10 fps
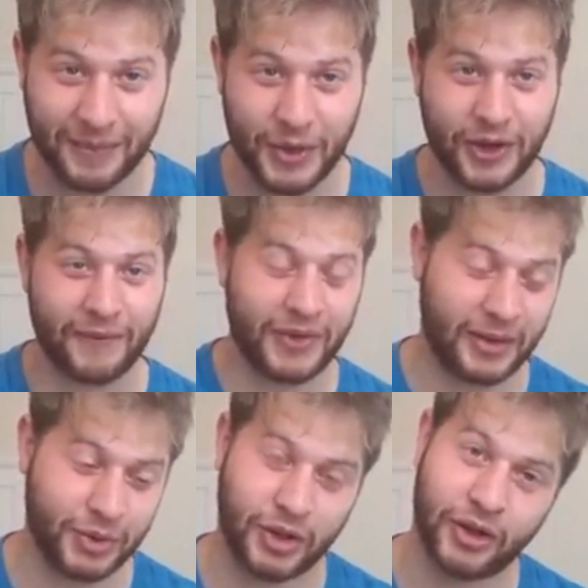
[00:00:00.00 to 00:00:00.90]
I'm not
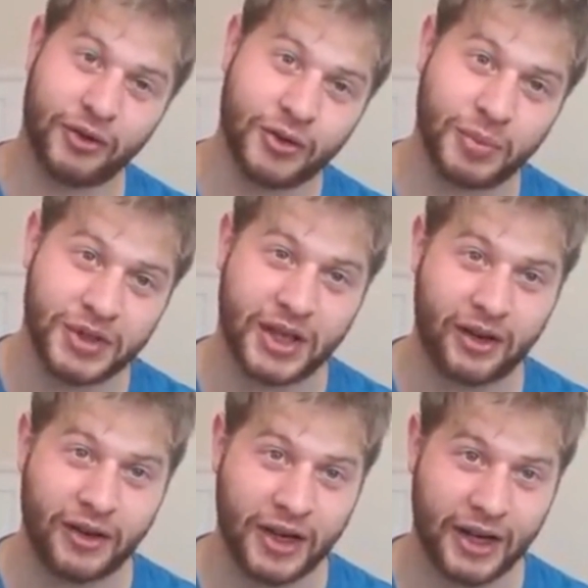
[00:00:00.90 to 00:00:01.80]

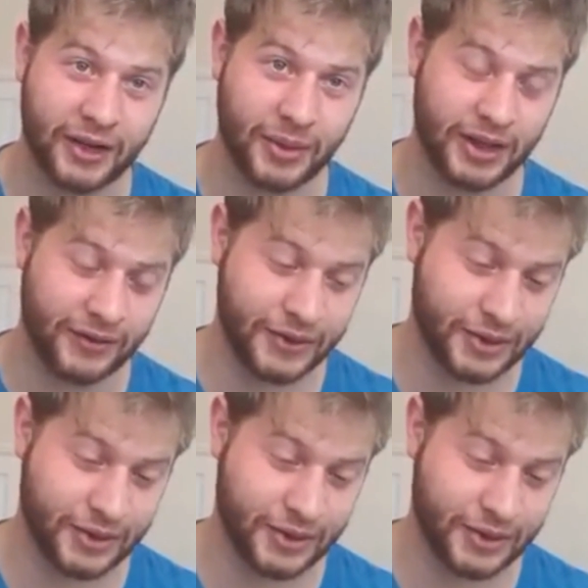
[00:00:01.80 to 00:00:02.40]
100% on it anyway.